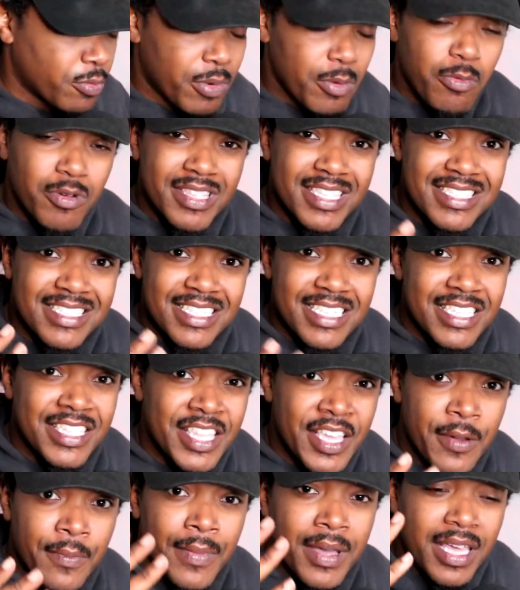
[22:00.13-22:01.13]
We want to see
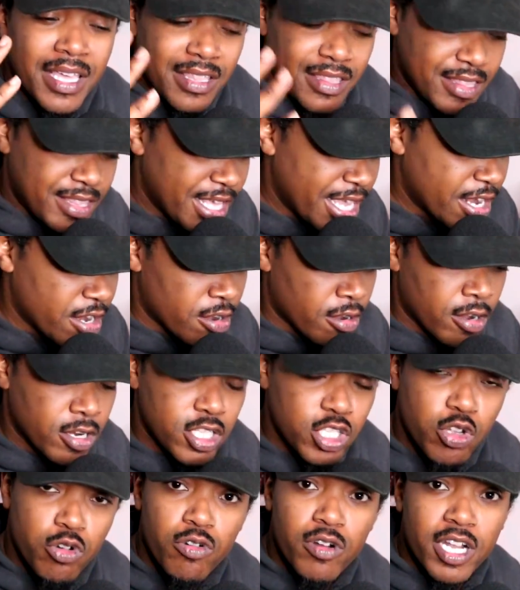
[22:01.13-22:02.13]
them there
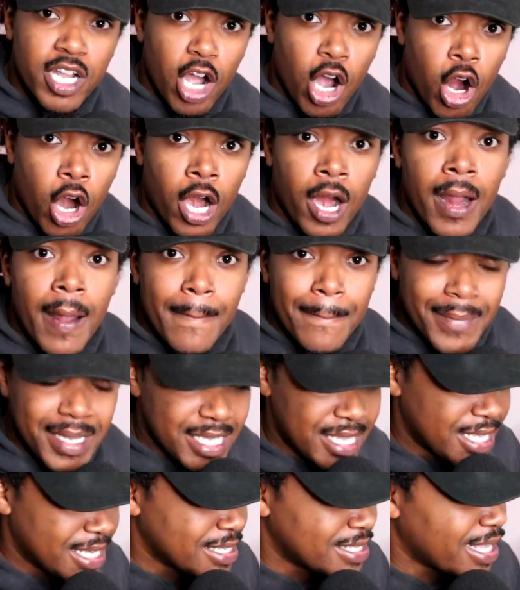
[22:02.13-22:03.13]
during our
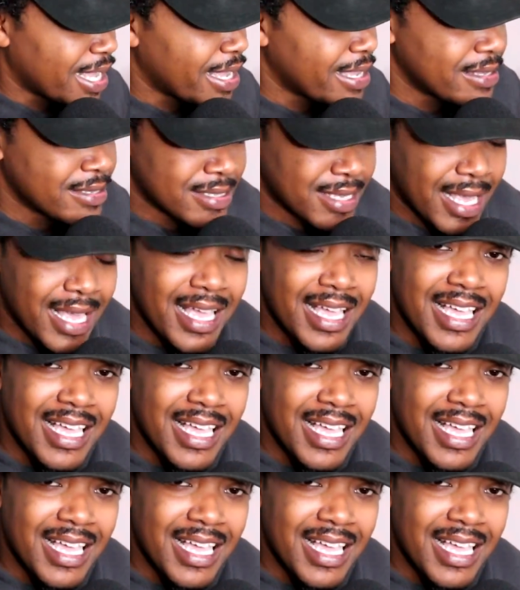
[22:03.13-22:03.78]
media days.